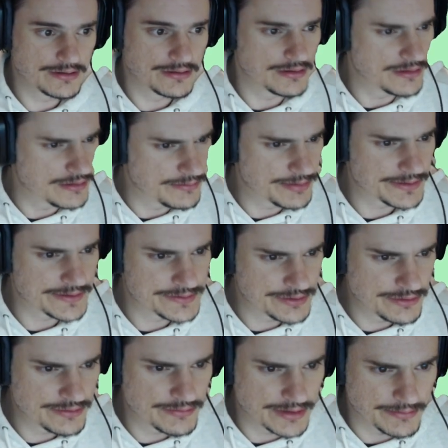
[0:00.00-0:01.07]

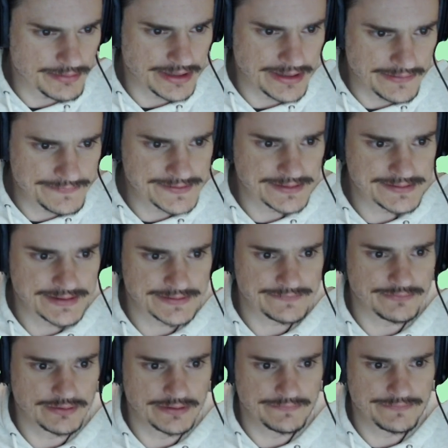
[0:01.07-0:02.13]
if
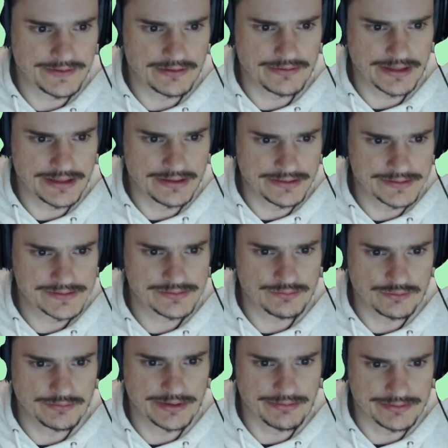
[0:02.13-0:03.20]
successful and failed inits,
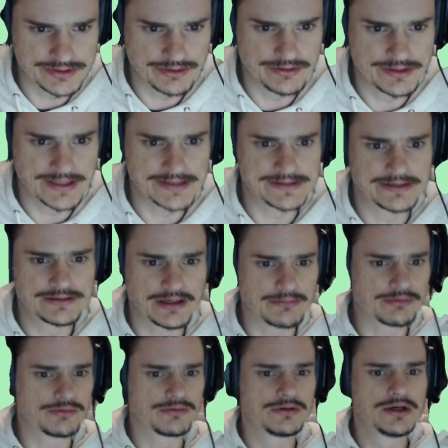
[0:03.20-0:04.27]
will be returned as a
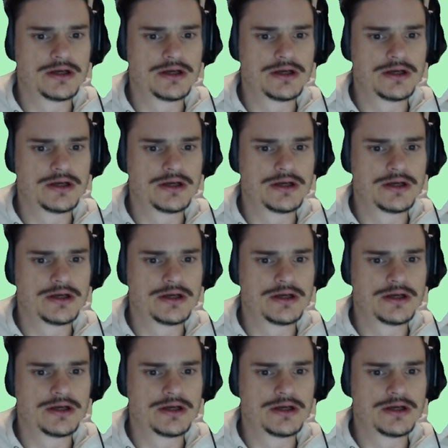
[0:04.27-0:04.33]
tuple.